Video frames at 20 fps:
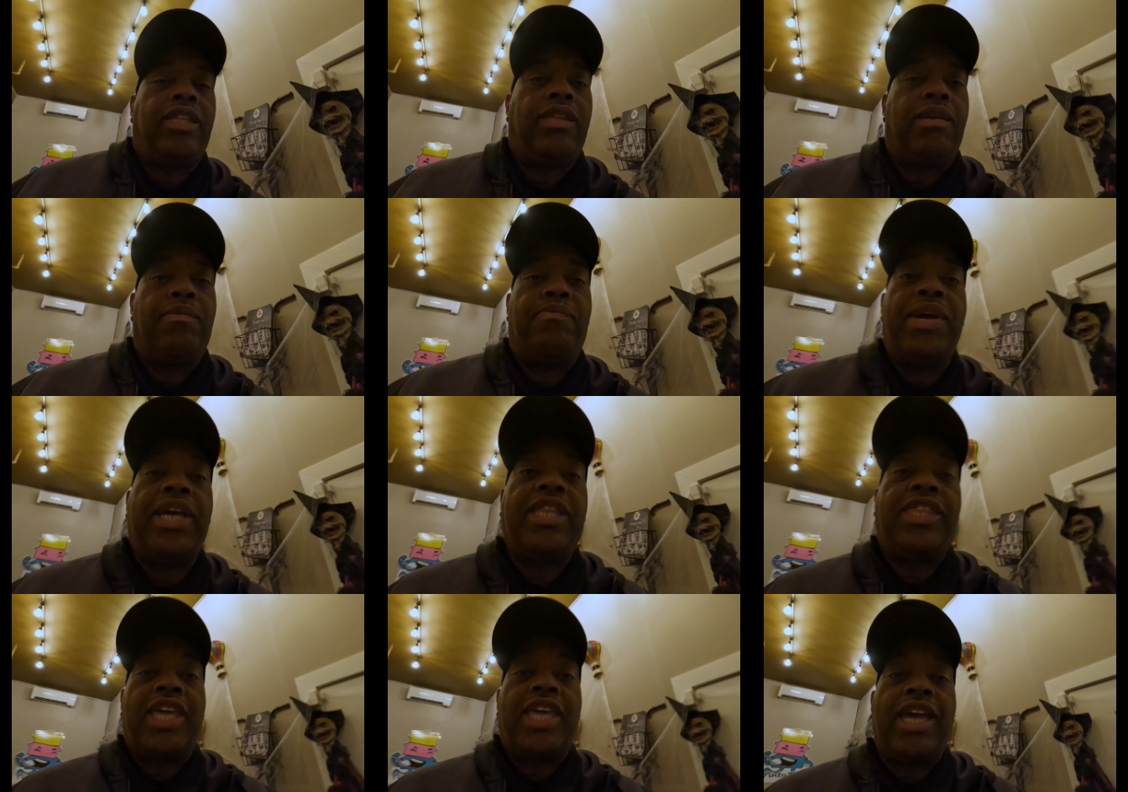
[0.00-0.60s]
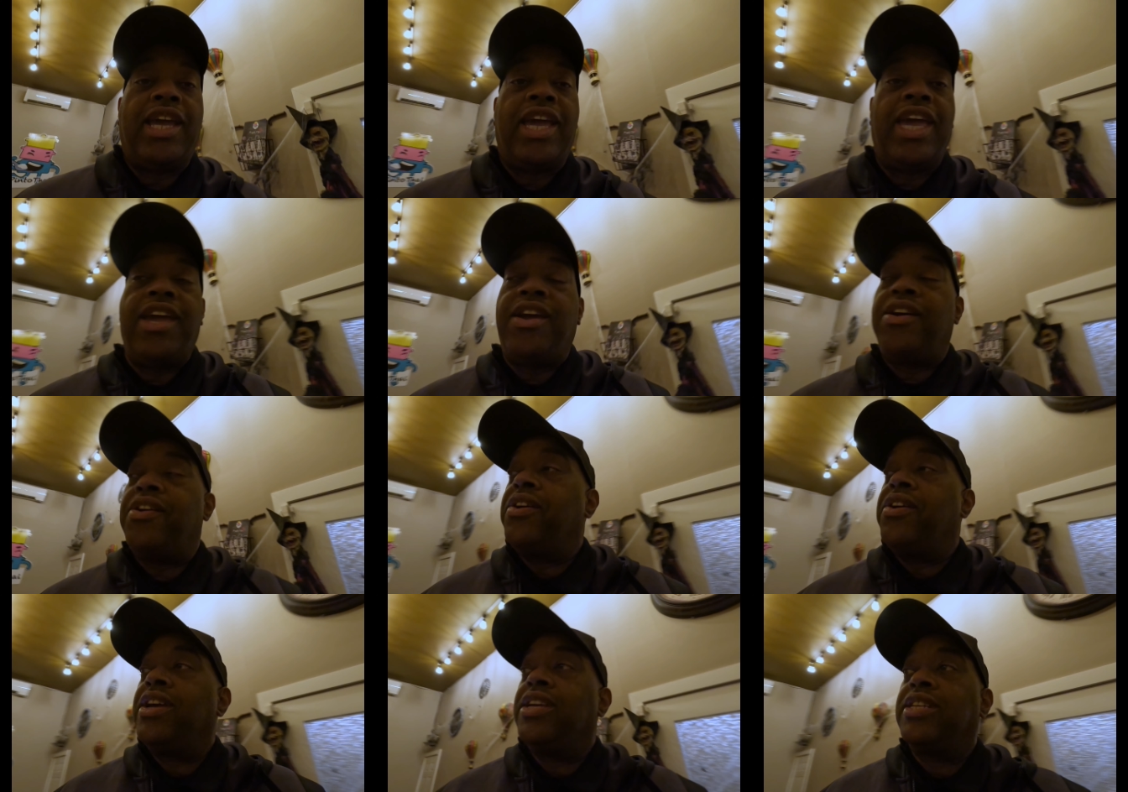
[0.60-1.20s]
The big thing
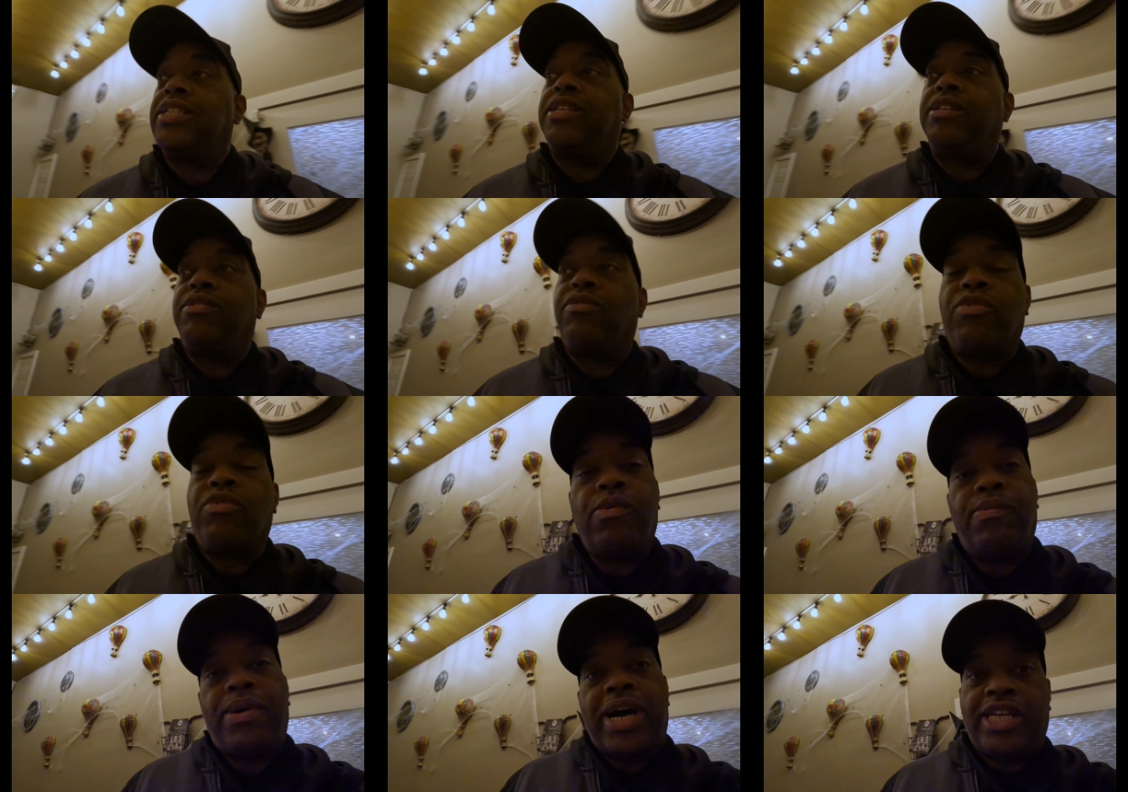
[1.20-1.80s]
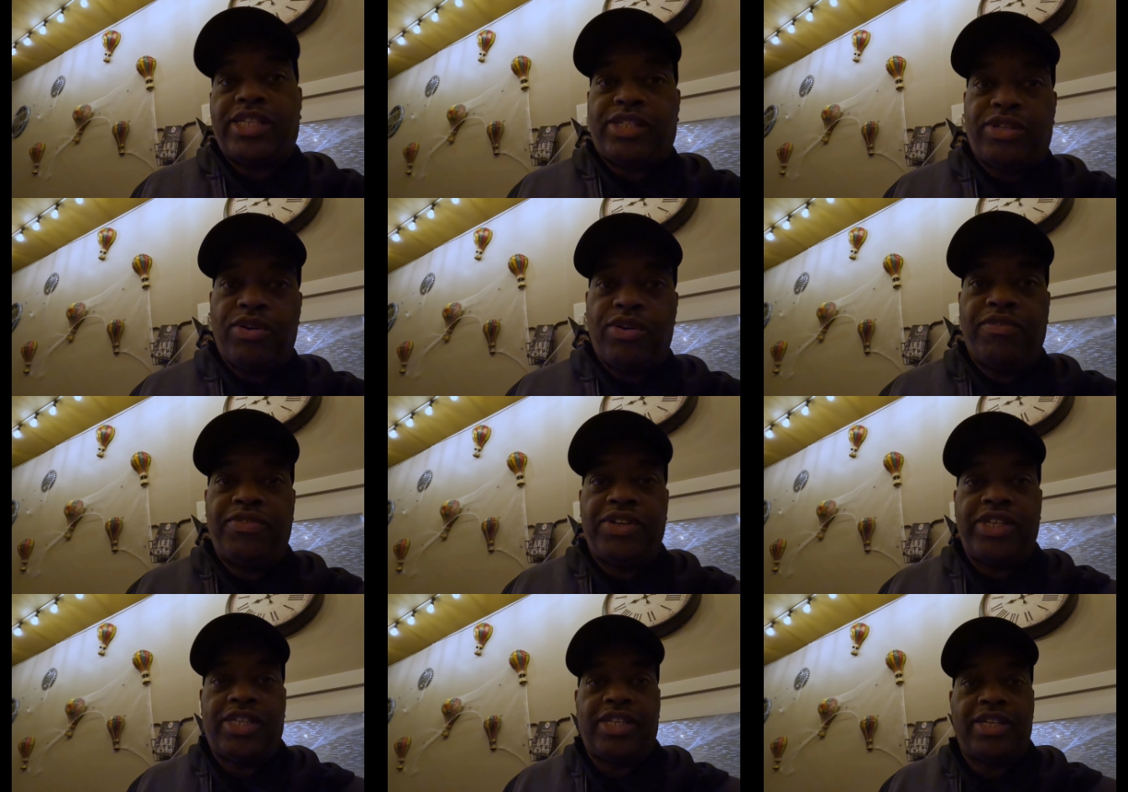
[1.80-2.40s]
here is the robot
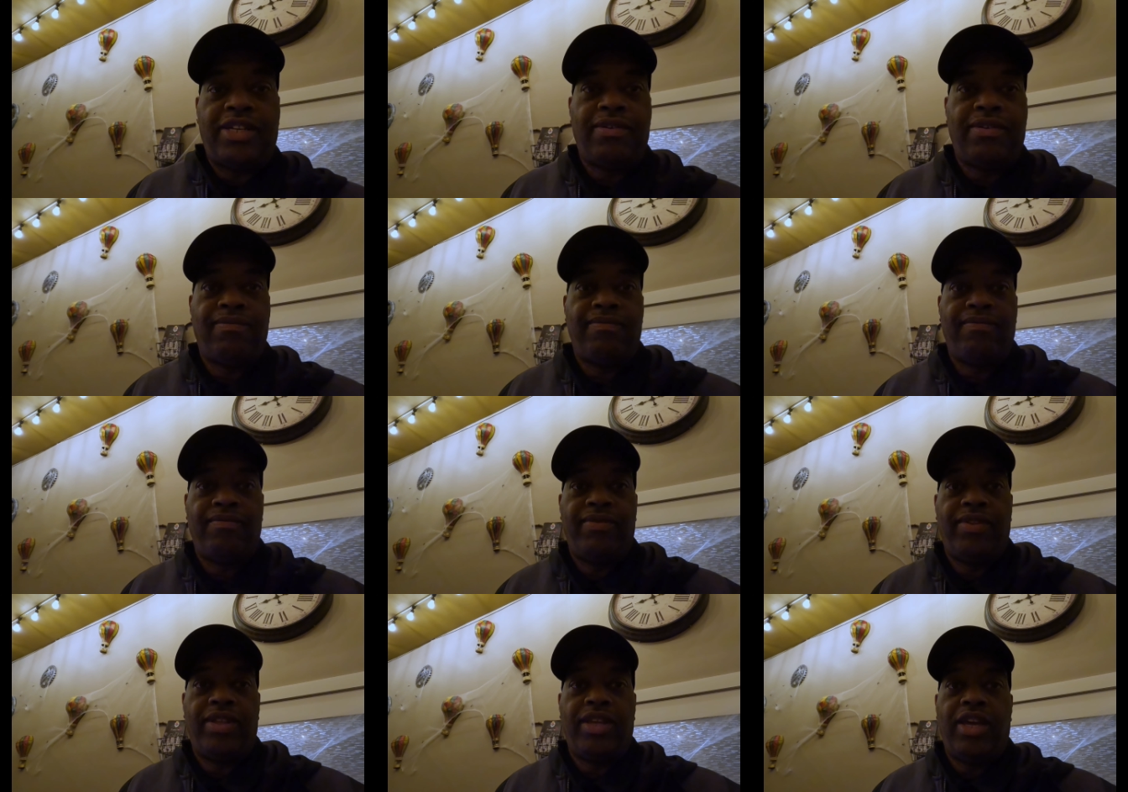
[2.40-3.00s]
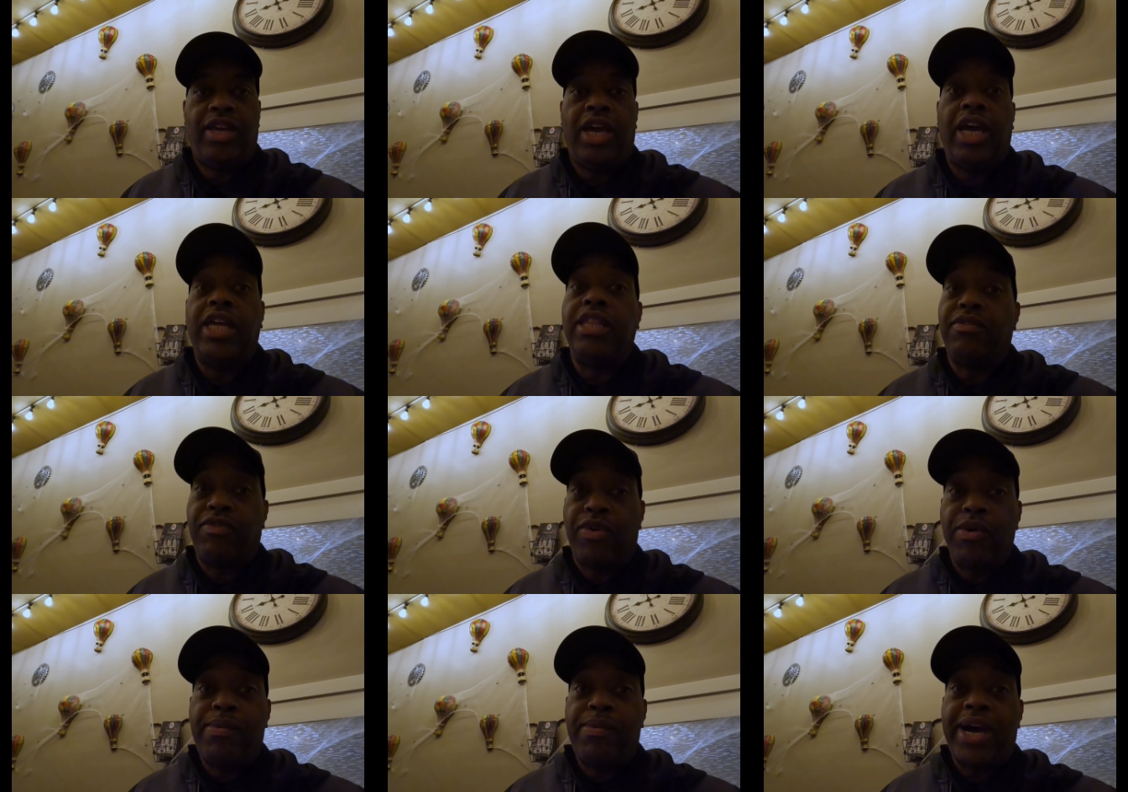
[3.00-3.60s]
service. And
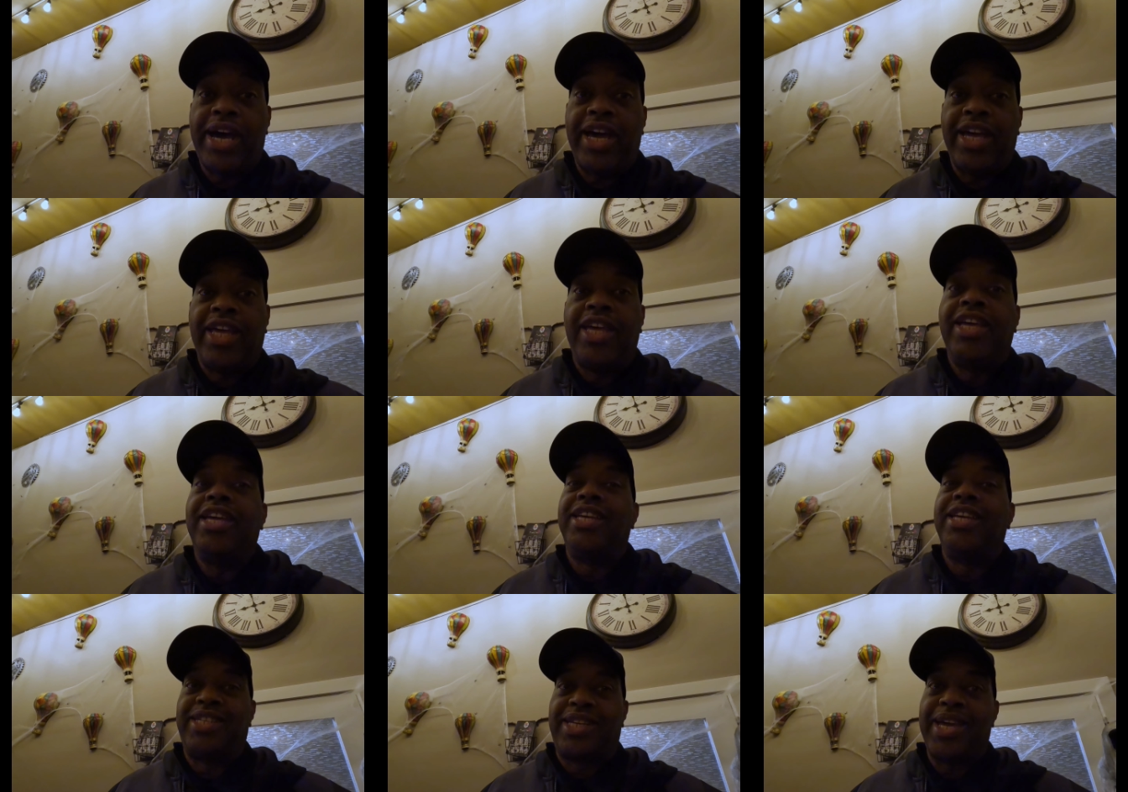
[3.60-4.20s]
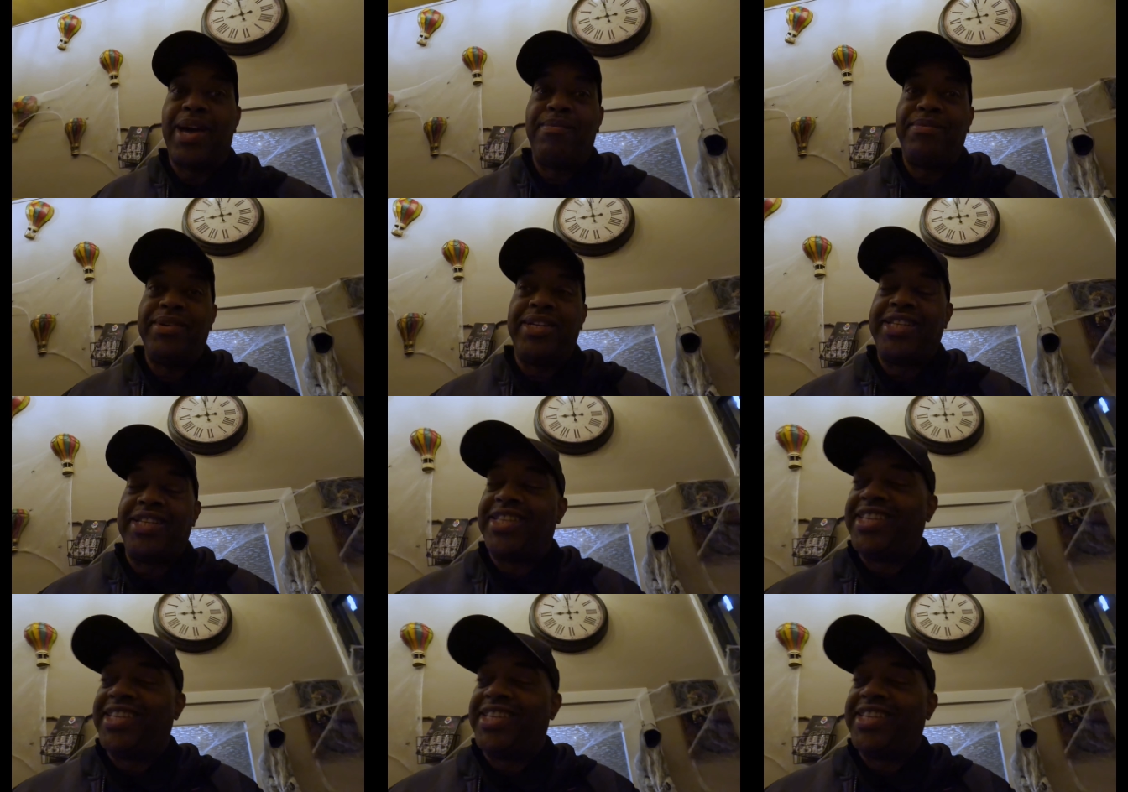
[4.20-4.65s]
the robot is coming.